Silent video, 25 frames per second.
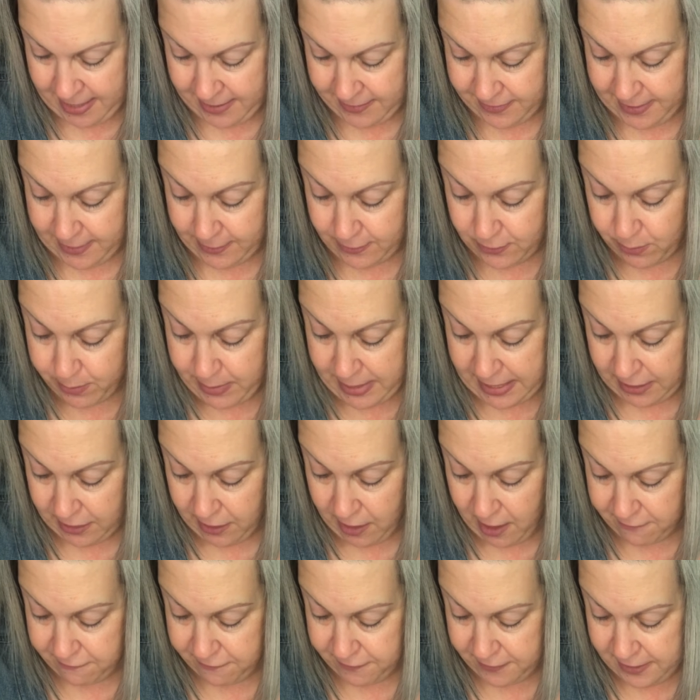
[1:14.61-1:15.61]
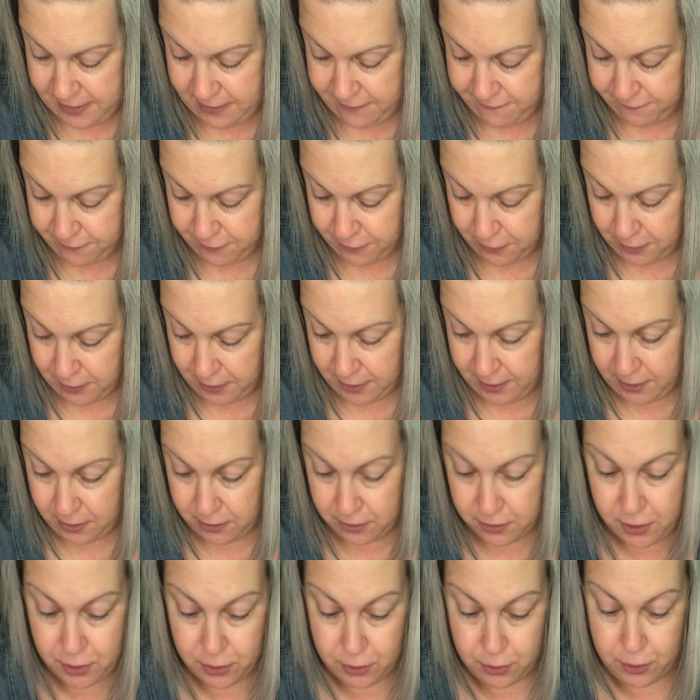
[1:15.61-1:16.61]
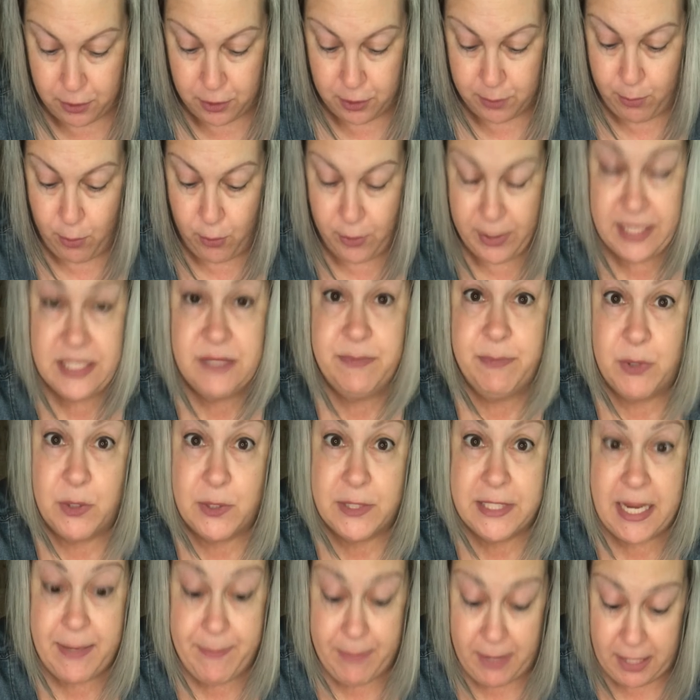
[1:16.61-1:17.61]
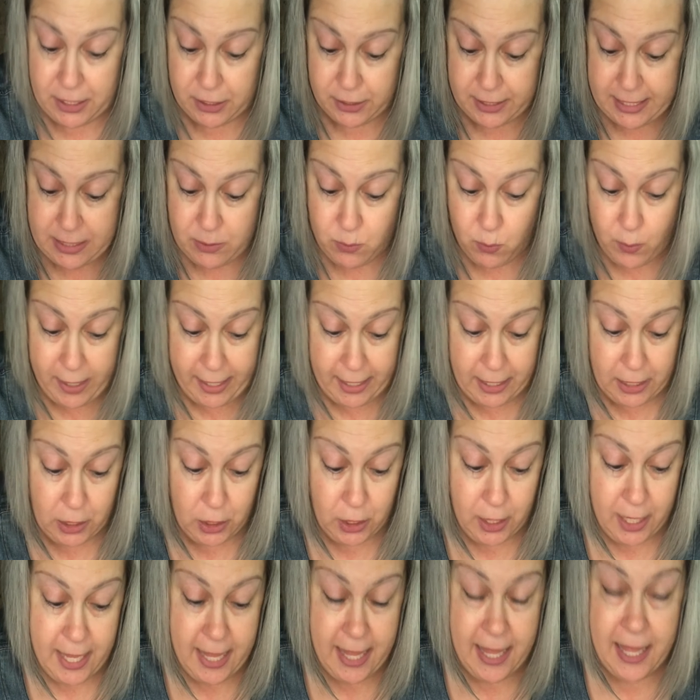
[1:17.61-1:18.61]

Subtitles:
These would be lovely for a little girl or boy's birthday party where